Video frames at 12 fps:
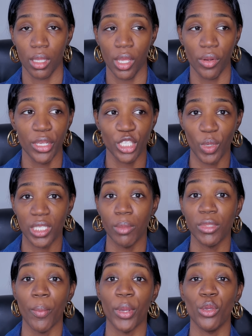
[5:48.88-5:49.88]
There needs to be
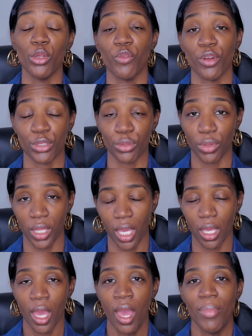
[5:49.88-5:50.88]
some type of universal
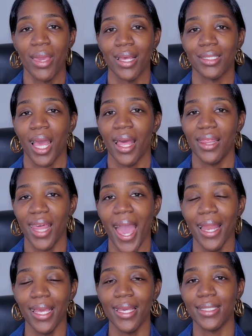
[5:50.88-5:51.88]
thing, because
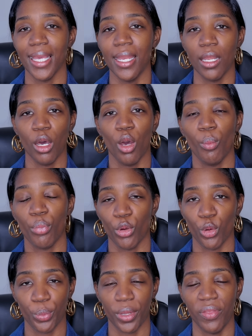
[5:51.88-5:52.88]
that is
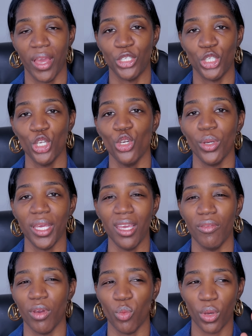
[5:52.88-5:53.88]
inappropriate that you
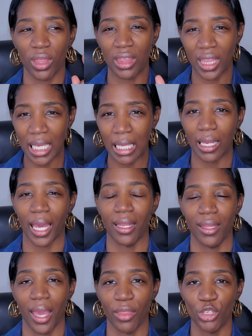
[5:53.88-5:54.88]
even would think
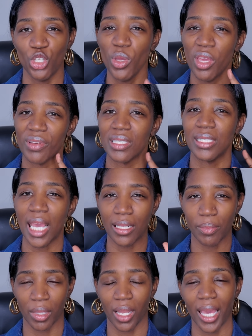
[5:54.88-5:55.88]
like that you even say
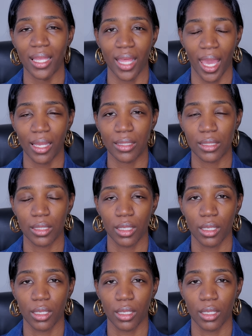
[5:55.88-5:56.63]
something like that.